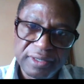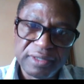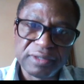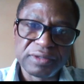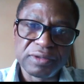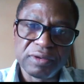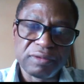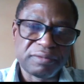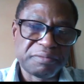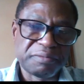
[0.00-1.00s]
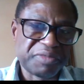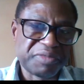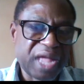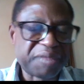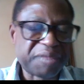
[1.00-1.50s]
So
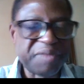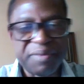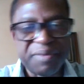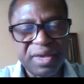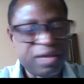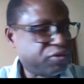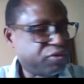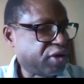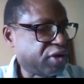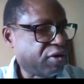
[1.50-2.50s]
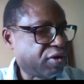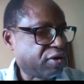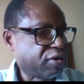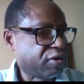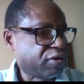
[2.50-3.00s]
that may be 3
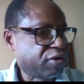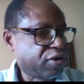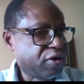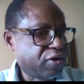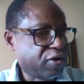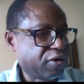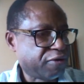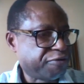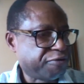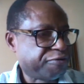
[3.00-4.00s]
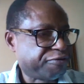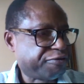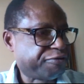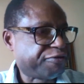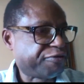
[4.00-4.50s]
or
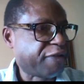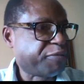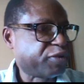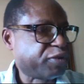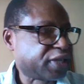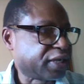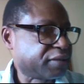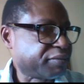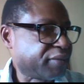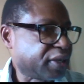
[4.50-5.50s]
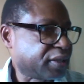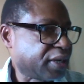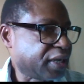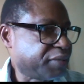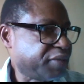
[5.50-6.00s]
5%, but
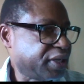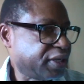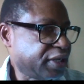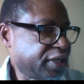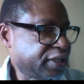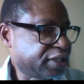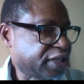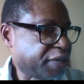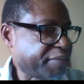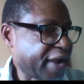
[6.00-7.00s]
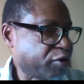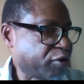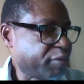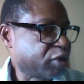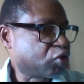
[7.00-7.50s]
let me check my
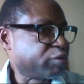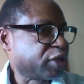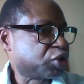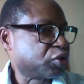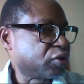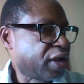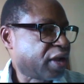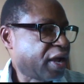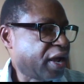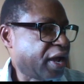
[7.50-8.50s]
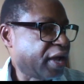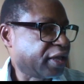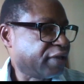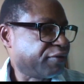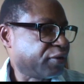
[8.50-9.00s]
number to make sure I
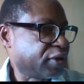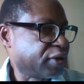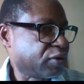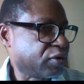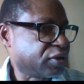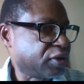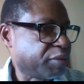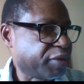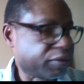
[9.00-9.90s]
give you the good number.